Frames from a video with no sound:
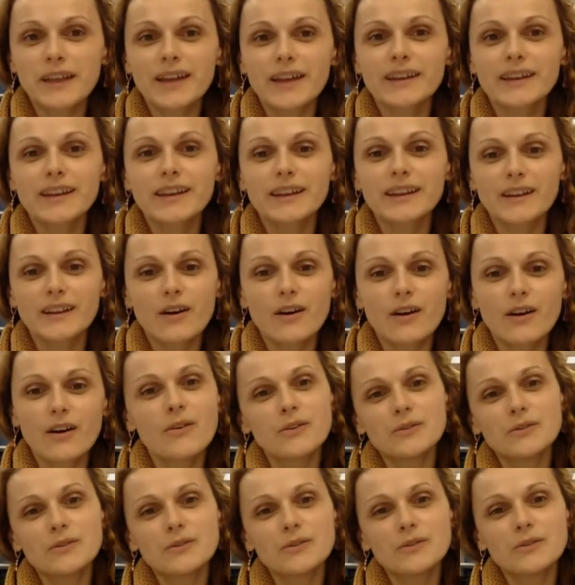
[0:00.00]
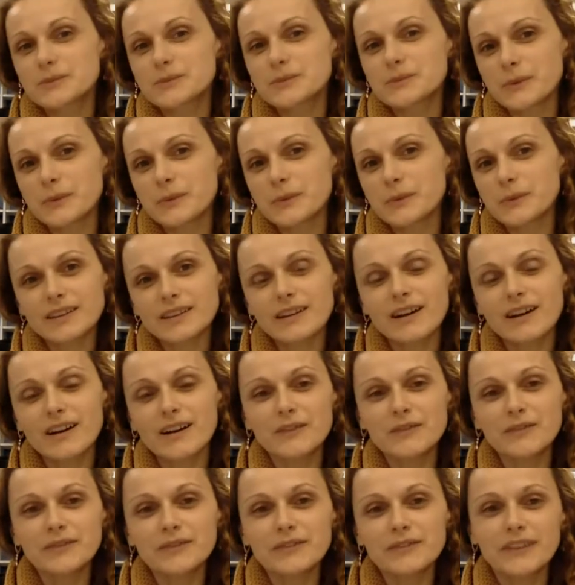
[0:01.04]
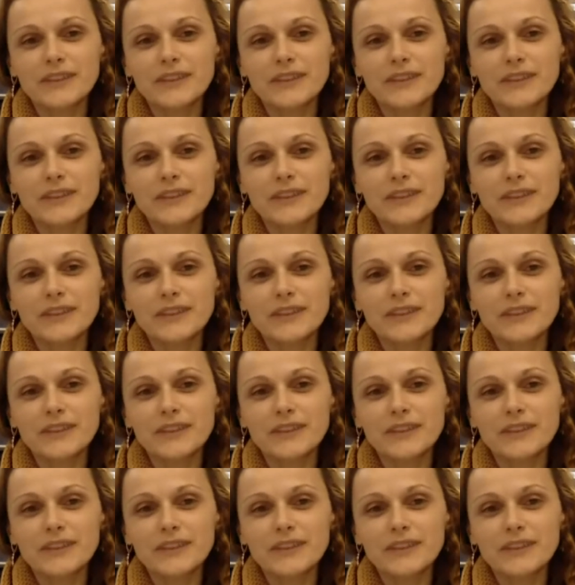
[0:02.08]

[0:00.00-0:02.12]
planning a whole suite of